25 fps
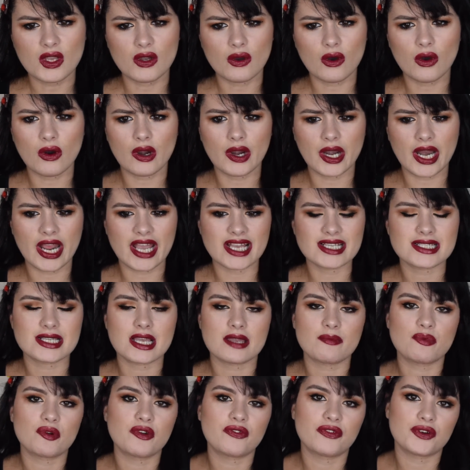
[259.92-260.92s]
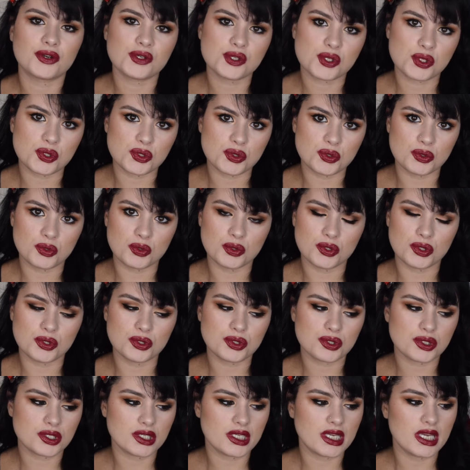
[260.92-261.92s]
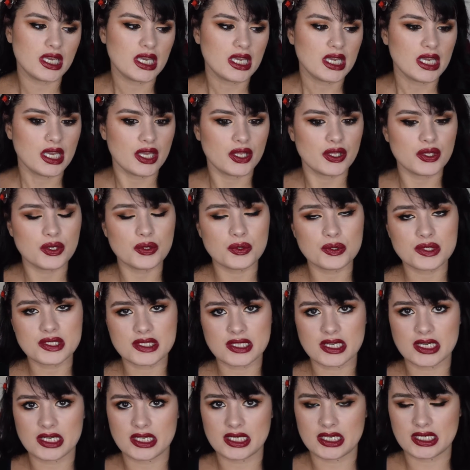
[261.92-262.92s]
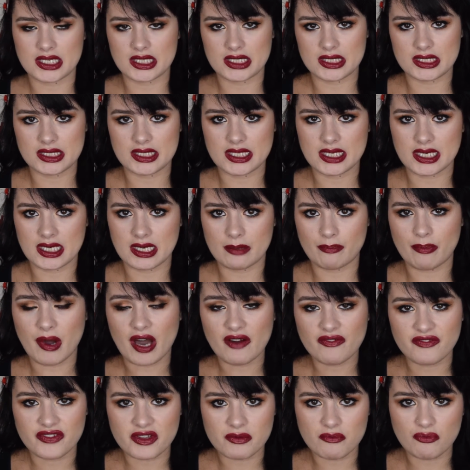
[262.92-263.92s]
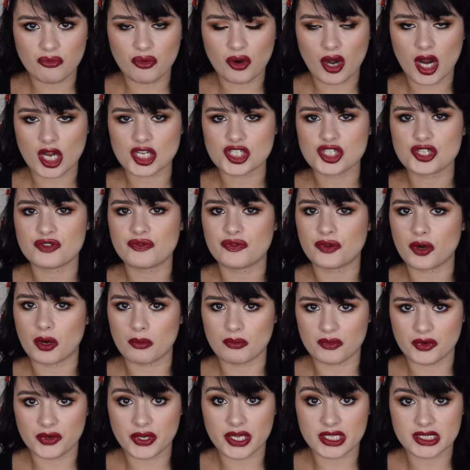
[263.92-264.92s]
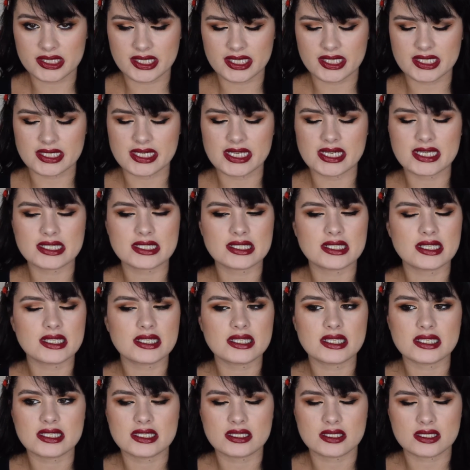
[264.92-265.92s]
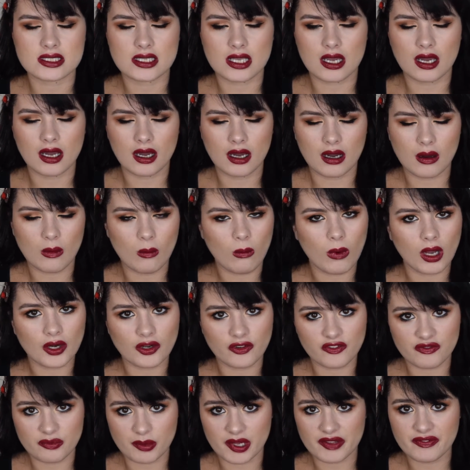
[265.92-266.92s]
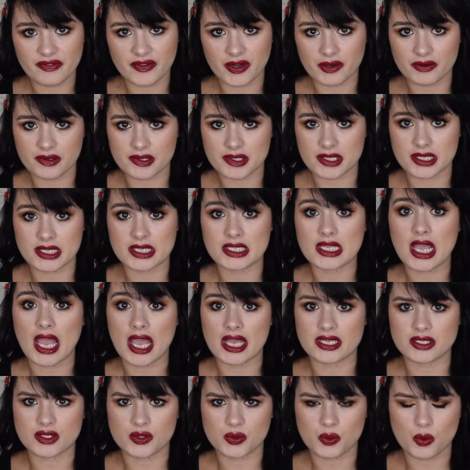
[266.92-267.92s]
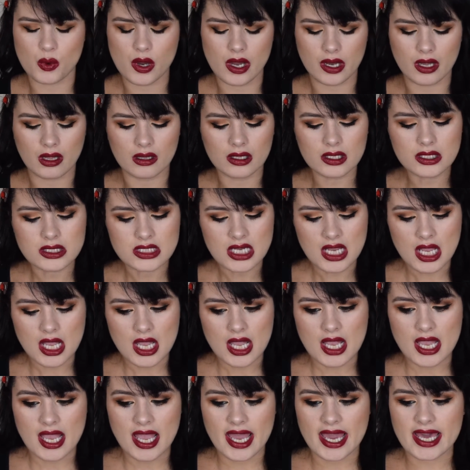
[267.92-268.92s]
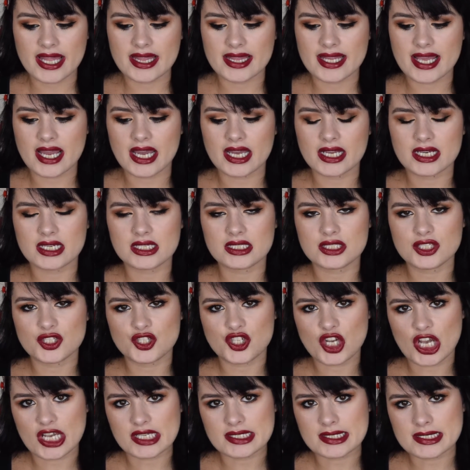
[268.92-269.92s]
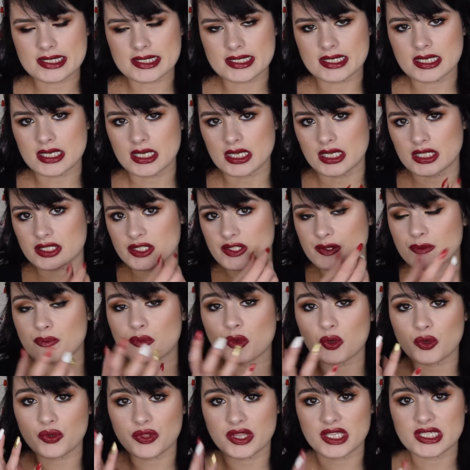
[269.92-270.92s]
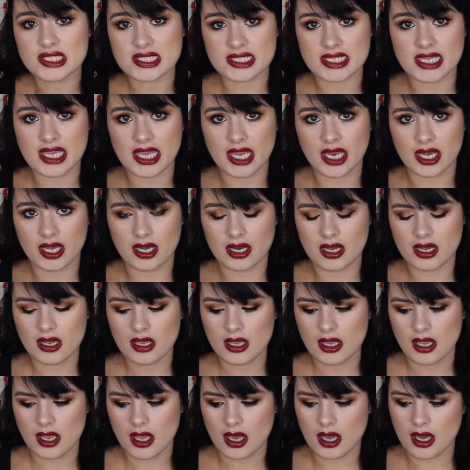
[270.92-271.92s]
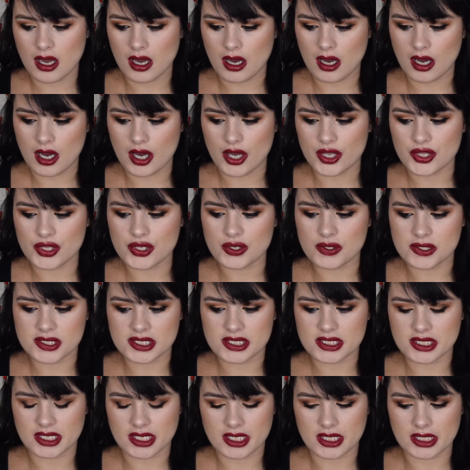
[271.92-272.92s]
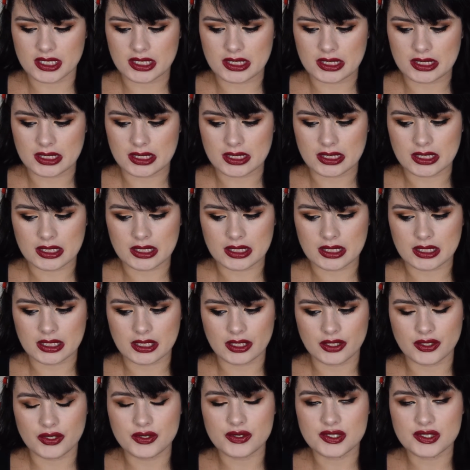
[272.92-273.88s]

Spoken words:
or as I prefer to do, usually use the buffing brush from Real Techniques. That is one of my favorite as well, and then just smooth the skin using the